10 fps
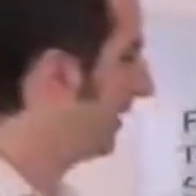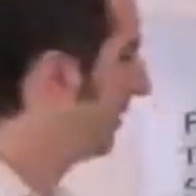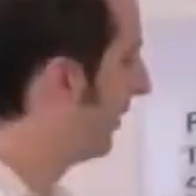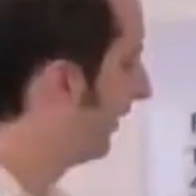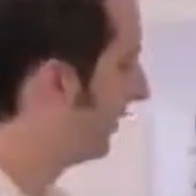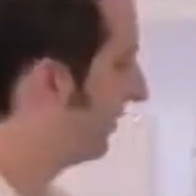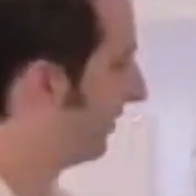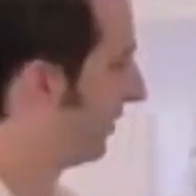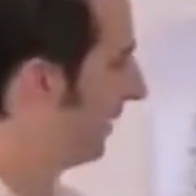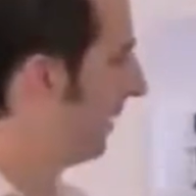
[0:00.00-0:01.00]
You want
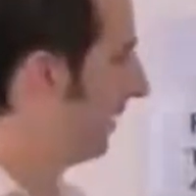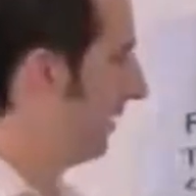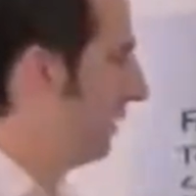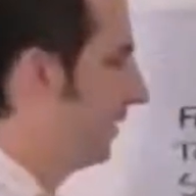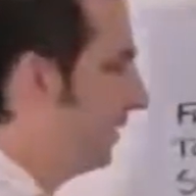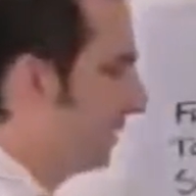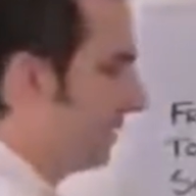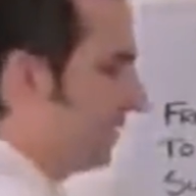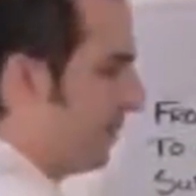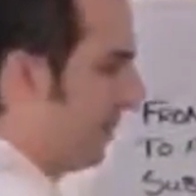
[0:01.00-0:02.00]
the
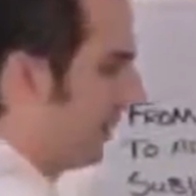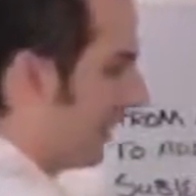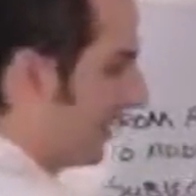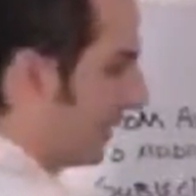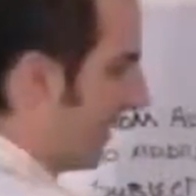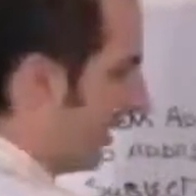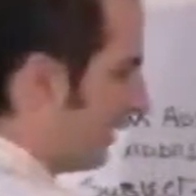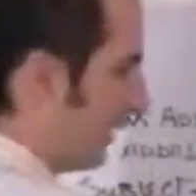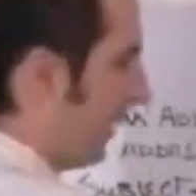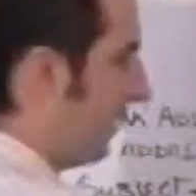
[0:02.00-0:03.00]
user to be able to get a
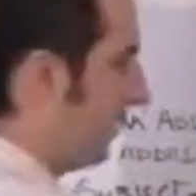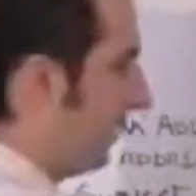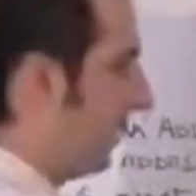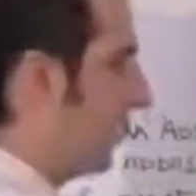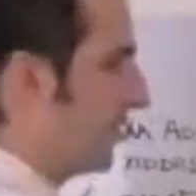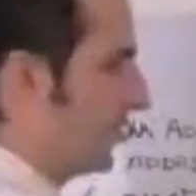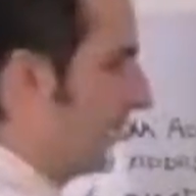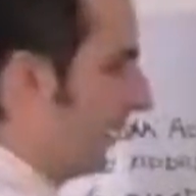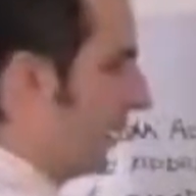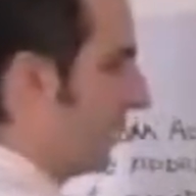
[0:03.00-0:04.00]
sense of what you're
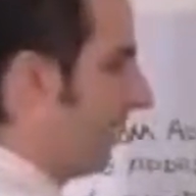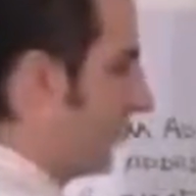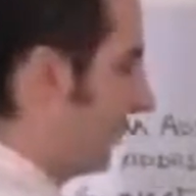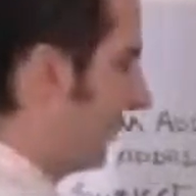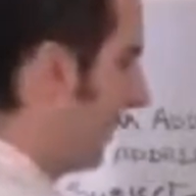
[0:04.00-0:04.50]
trying to get them to